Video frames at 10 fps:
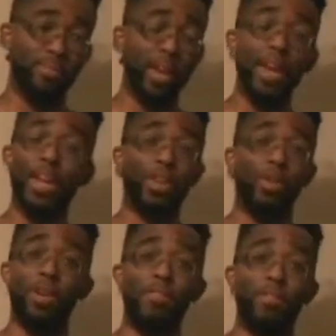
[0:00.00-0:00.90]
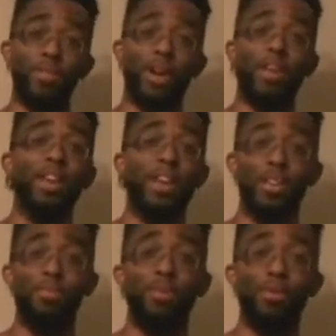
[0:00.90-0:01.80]
And that's all I feel about it,
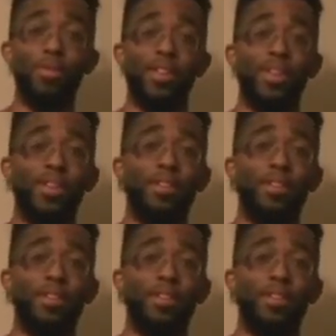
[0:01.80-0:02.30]
is bullshit.